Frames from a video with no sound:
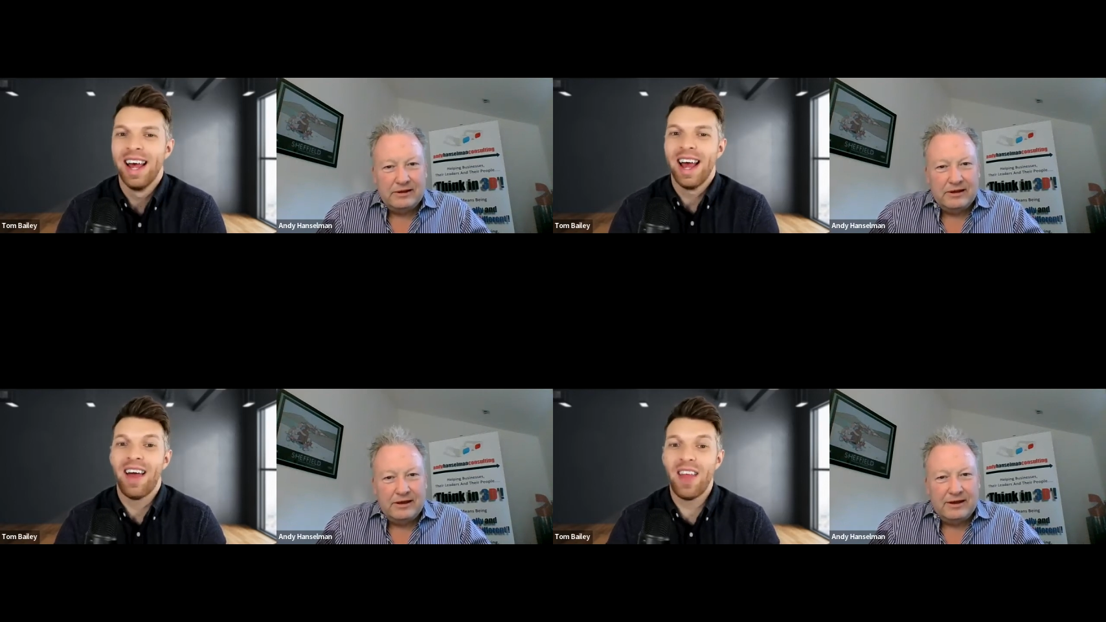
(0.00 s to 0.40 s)

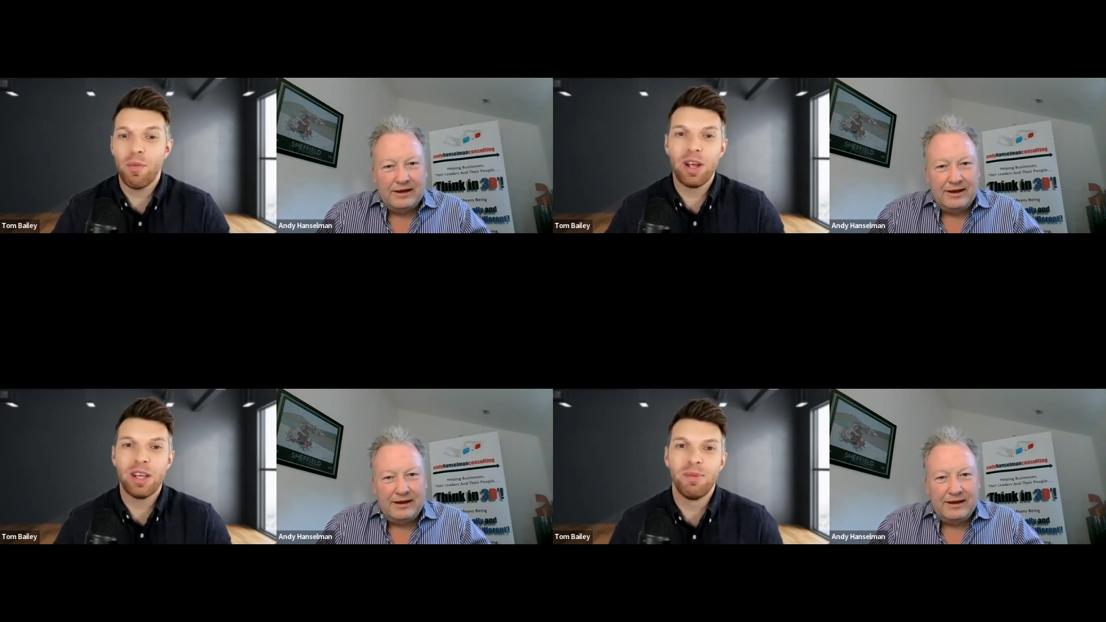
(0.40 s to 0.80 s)
Speaker 1: And that
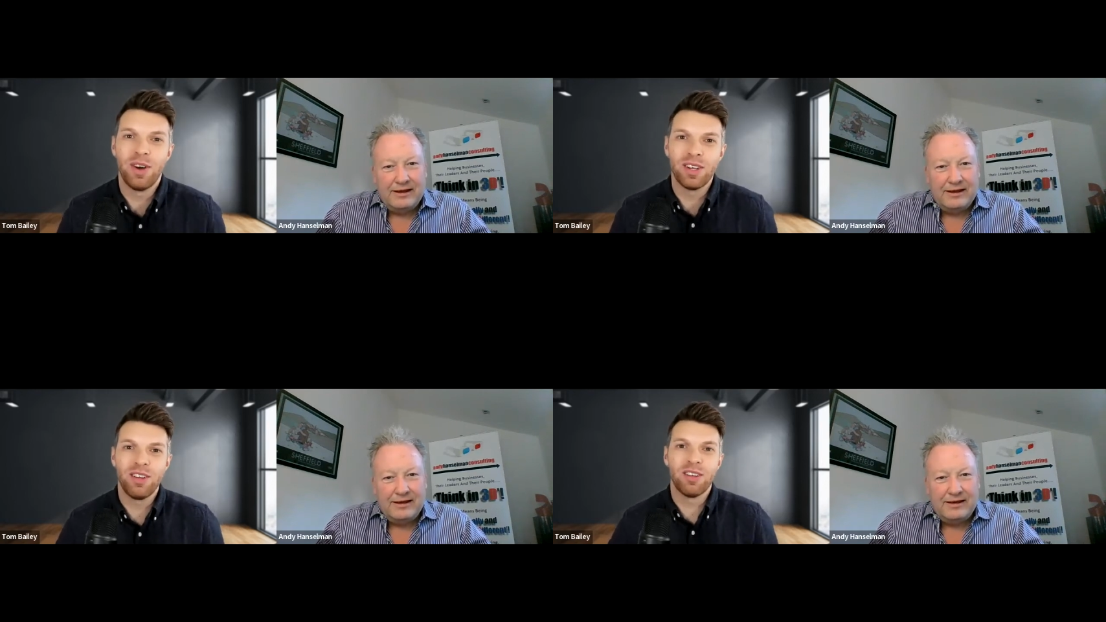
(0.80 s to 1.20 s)
brings me
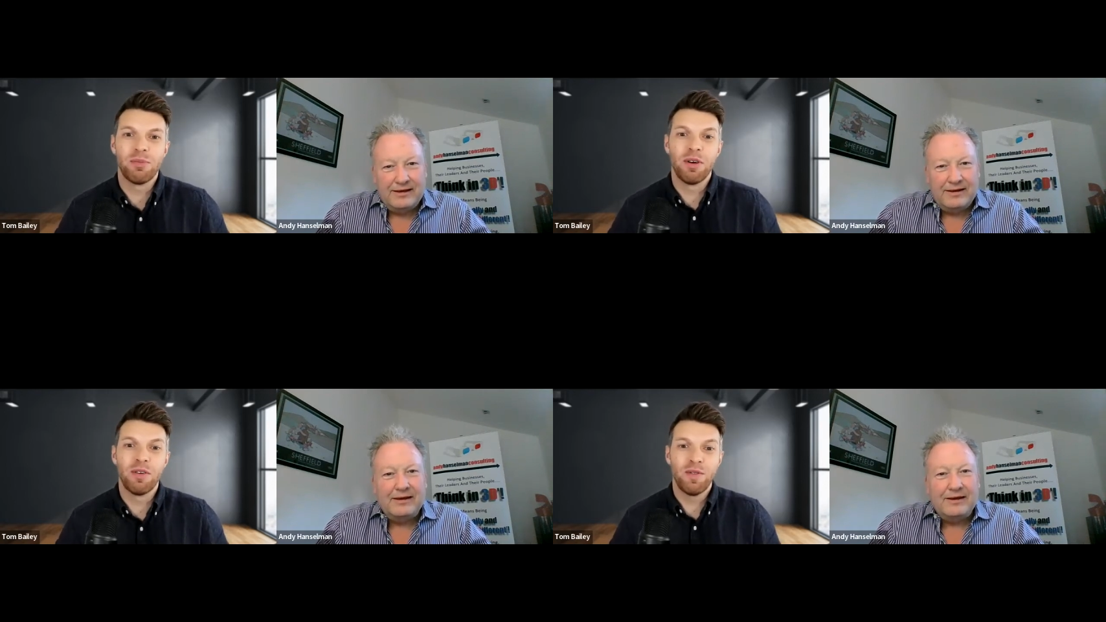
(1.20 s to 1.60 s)
nicely onto
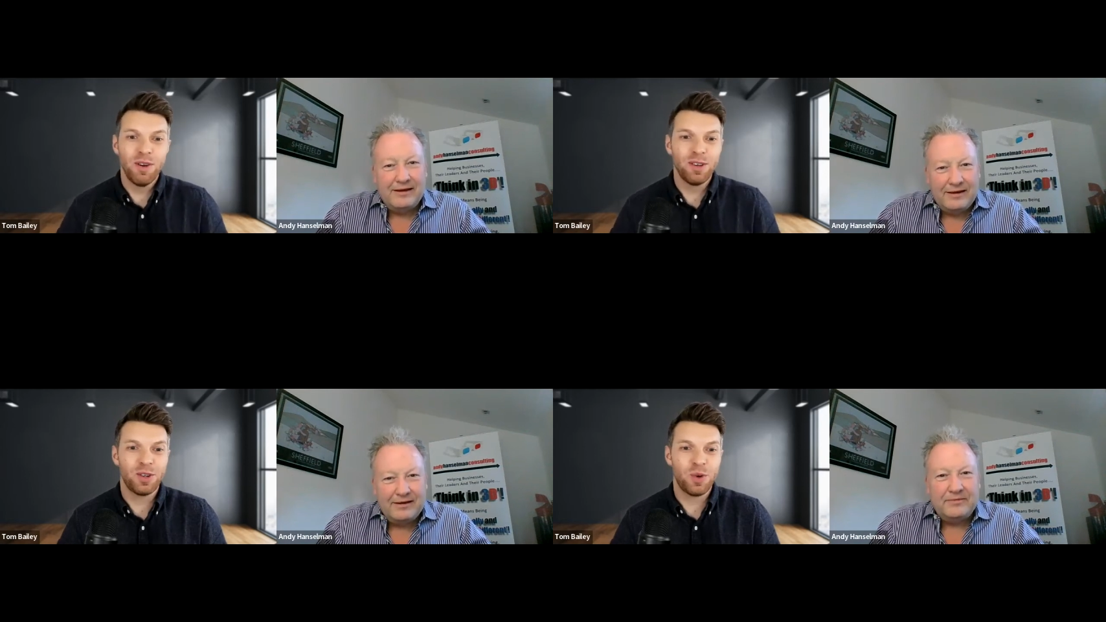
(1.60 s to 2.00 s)
my
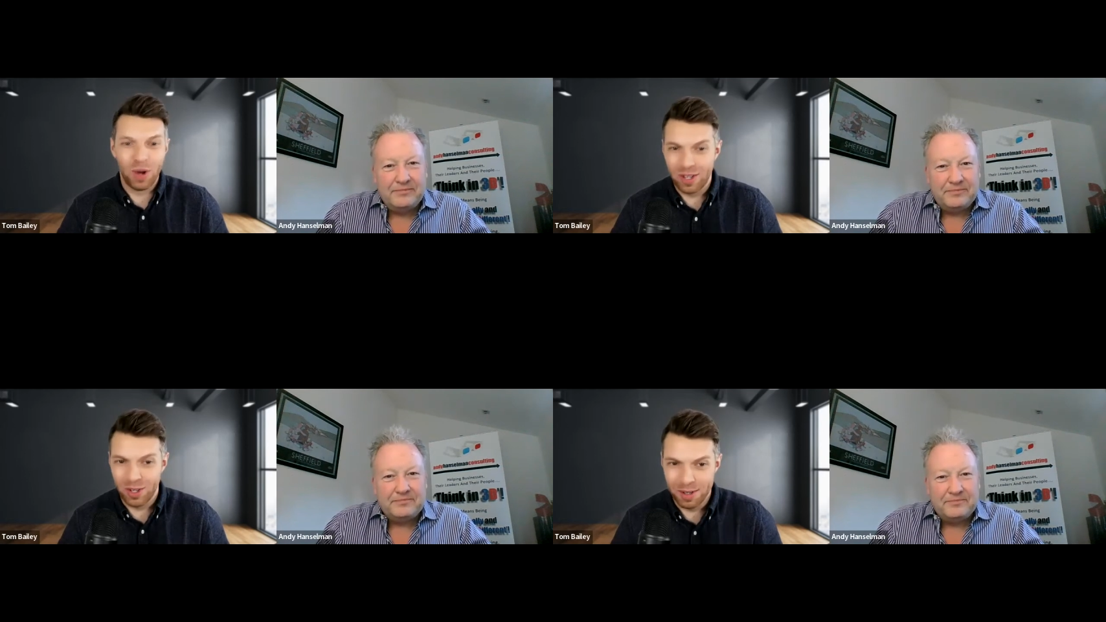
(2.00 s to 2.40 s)
first
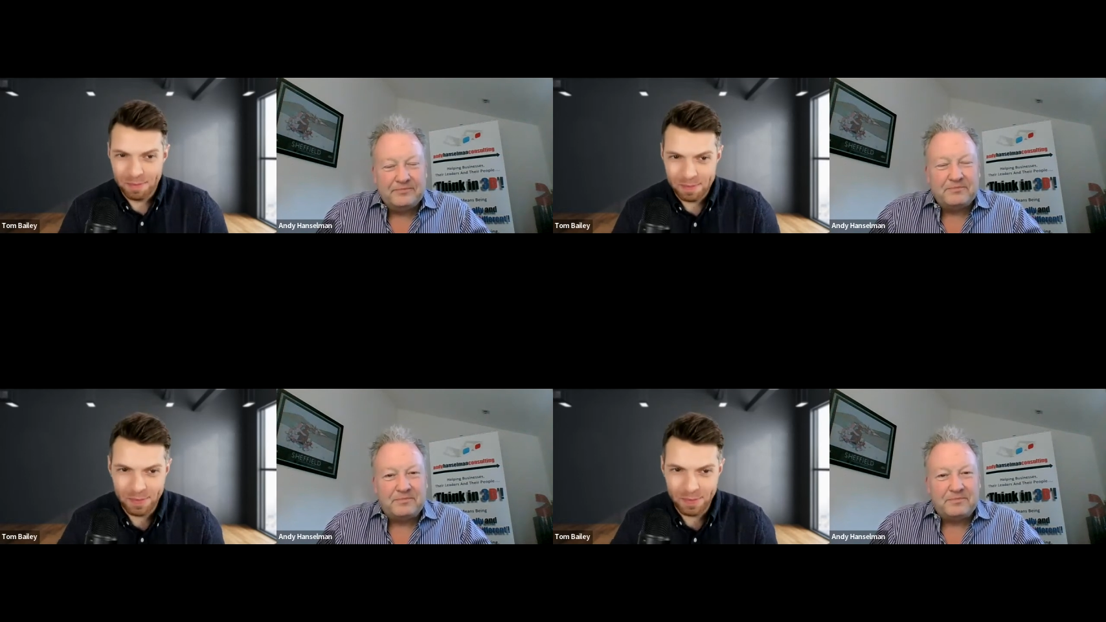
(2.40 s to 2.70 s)
question.